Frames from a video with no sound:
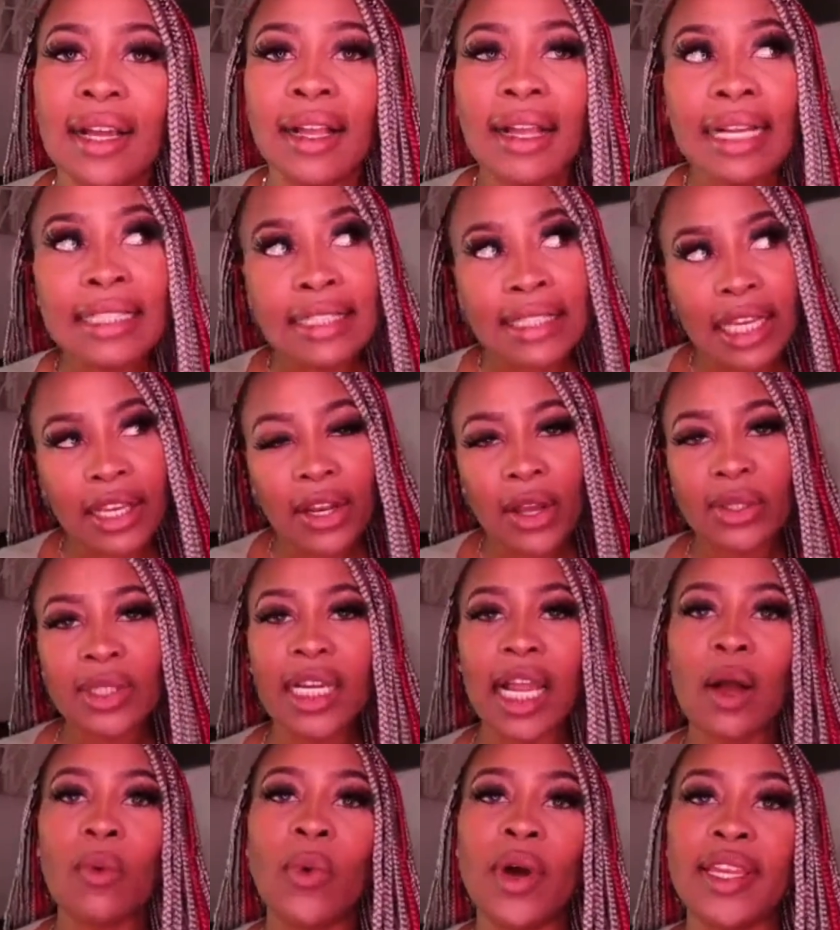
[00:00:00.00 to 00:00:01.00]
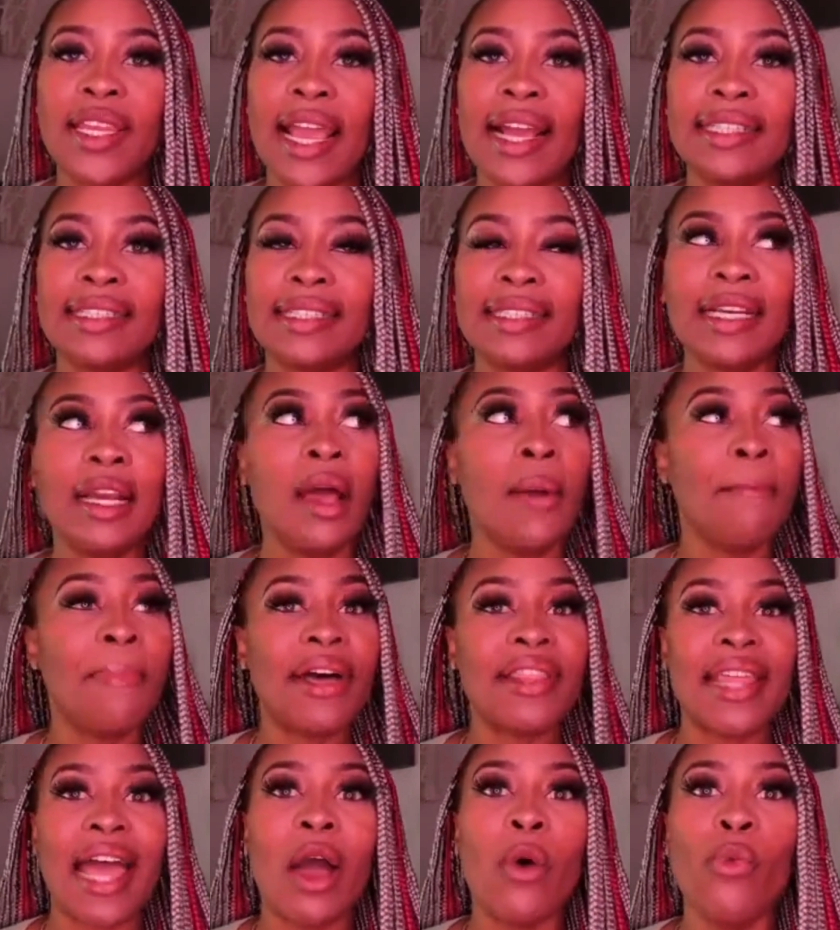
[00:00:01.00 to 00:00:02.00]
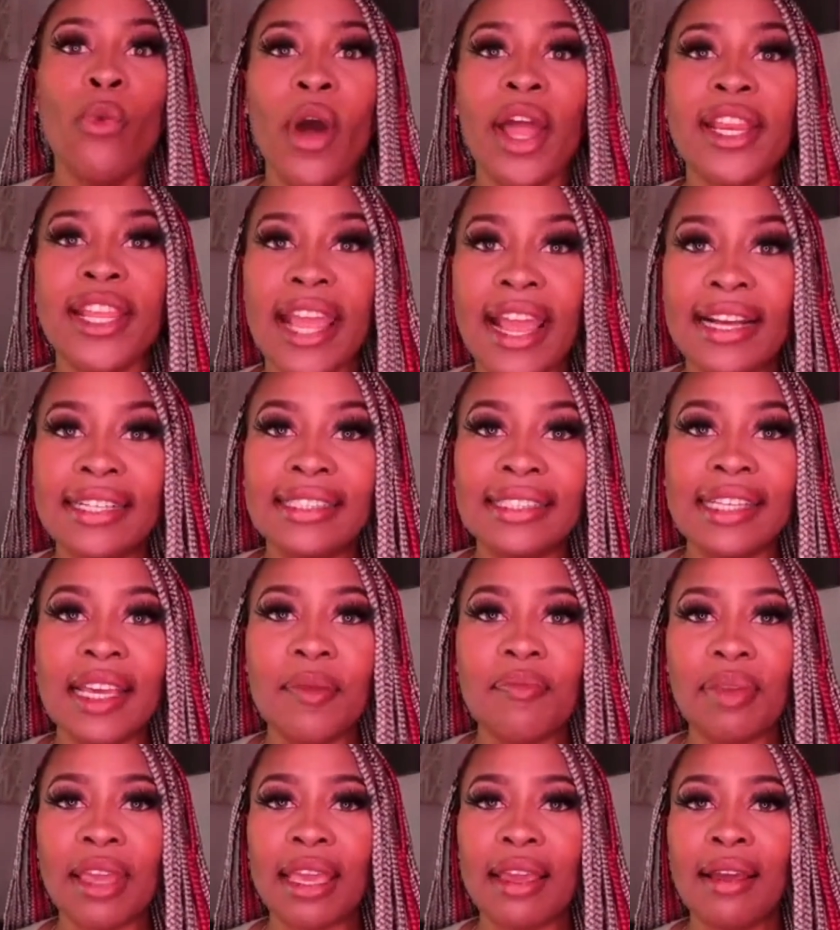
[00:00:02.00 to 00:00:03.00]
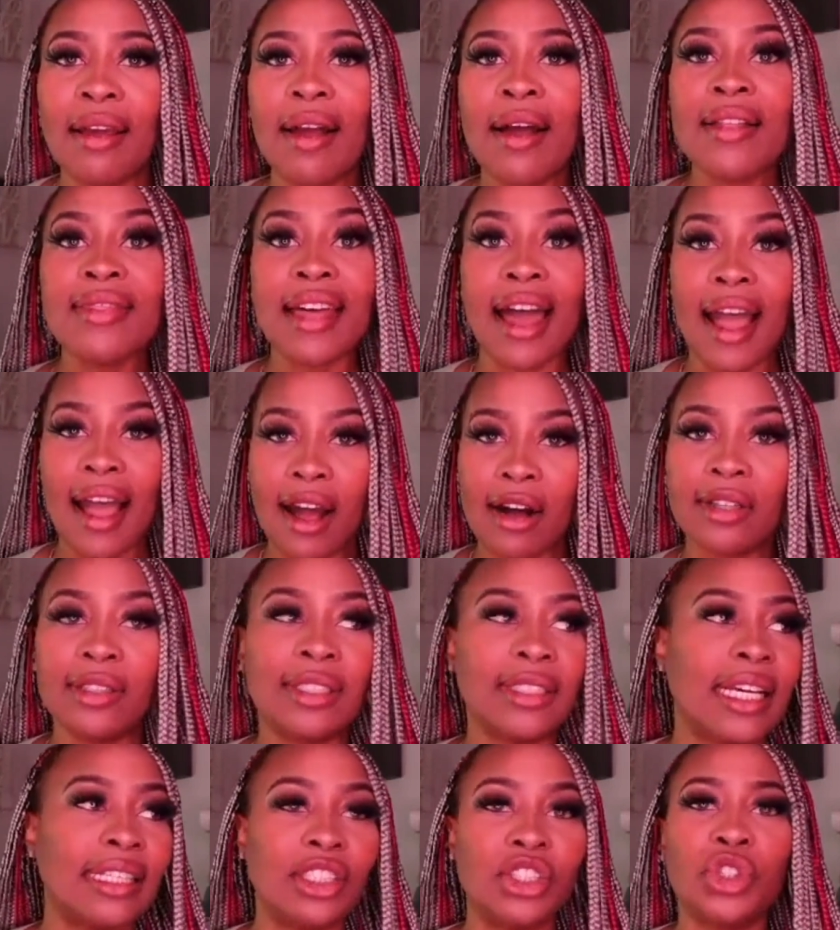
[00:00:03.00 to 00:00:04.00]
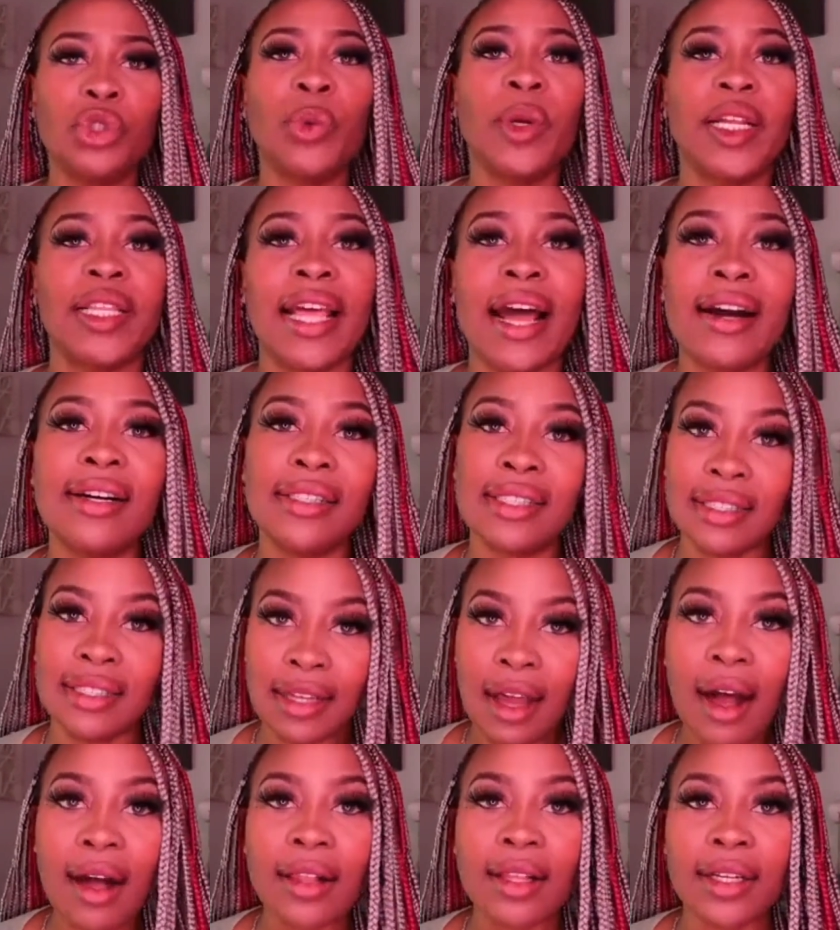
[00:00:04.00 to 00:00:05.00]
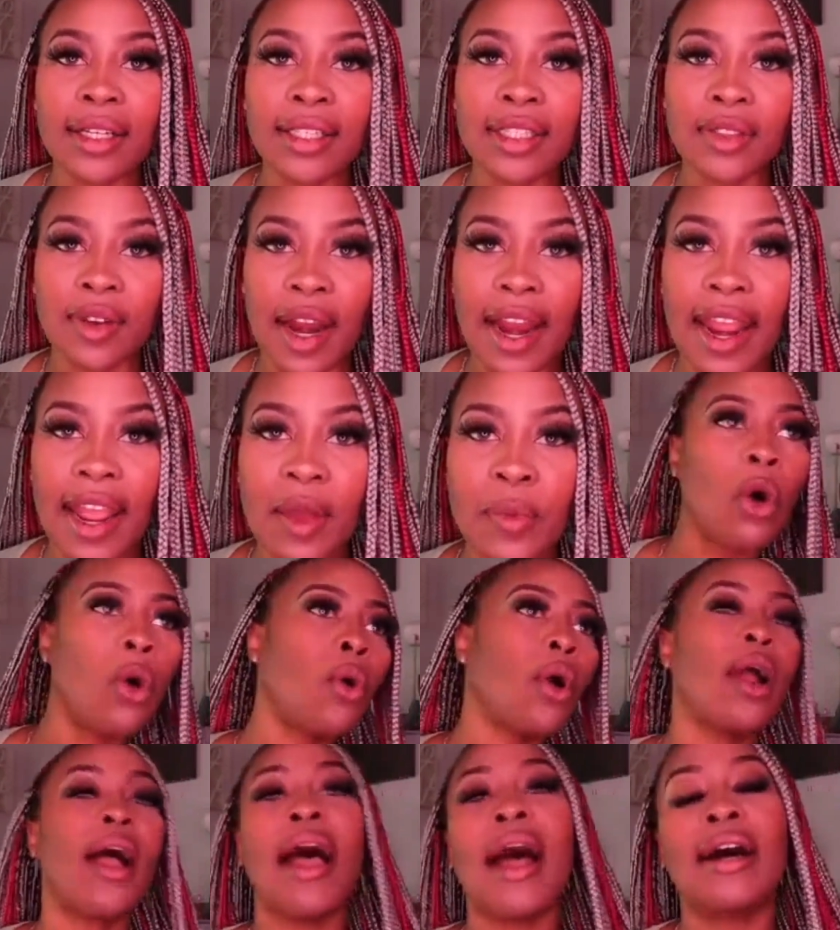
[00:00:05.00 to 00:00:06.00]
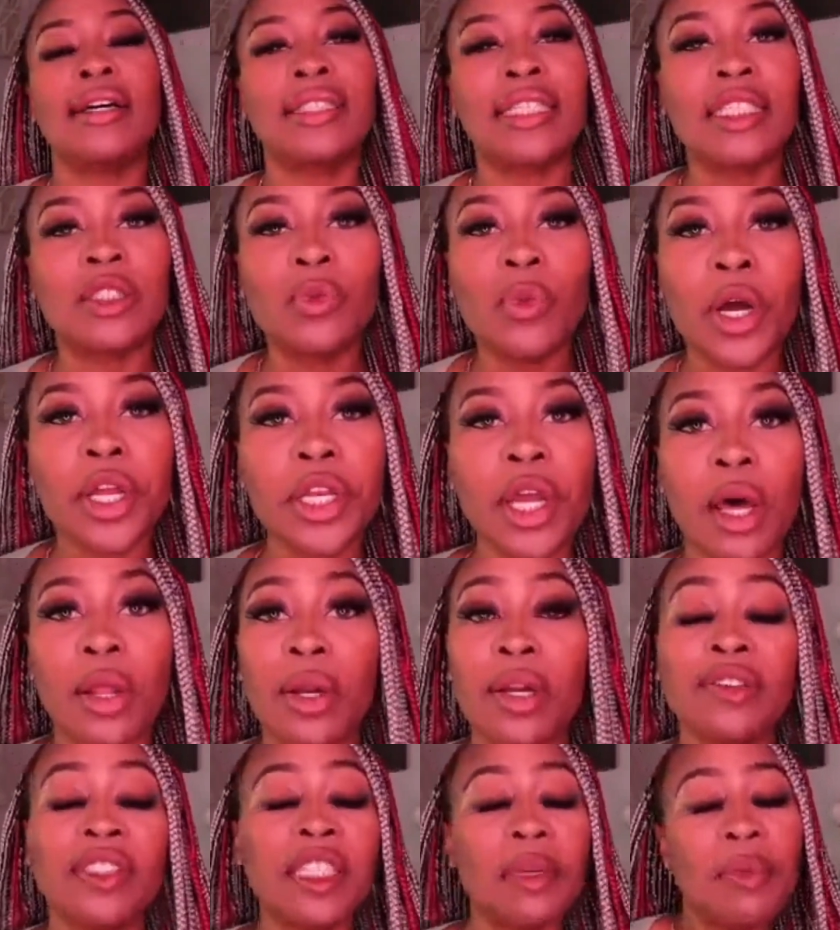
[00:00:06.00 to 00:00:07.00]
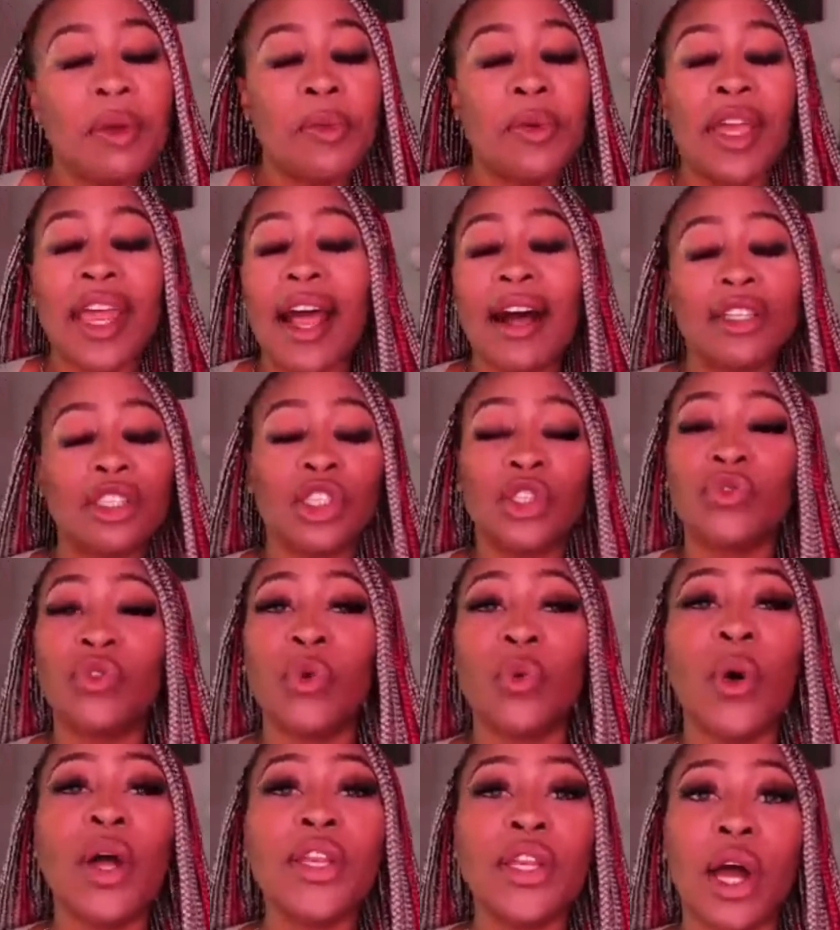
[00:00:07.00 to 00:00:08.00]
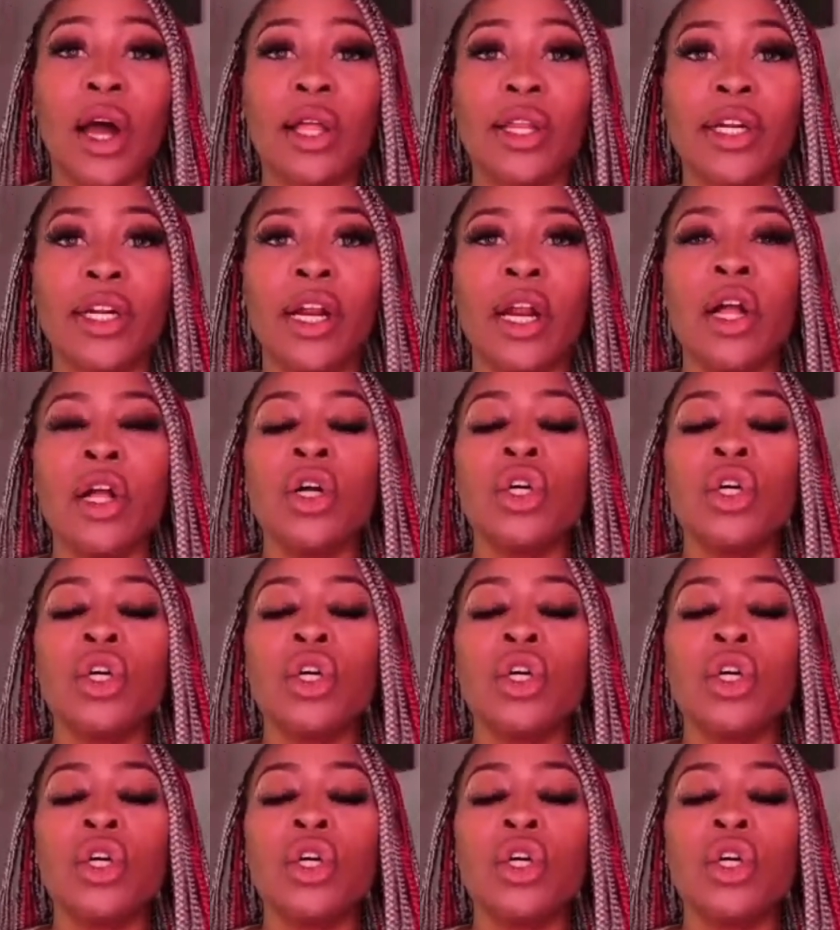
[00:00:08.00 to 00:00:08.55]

Got 10 no's, I got 1 yes. But that 1 yes can be the house that's $3,000, right? Or a house that's $1. I've seen people get houses for $1.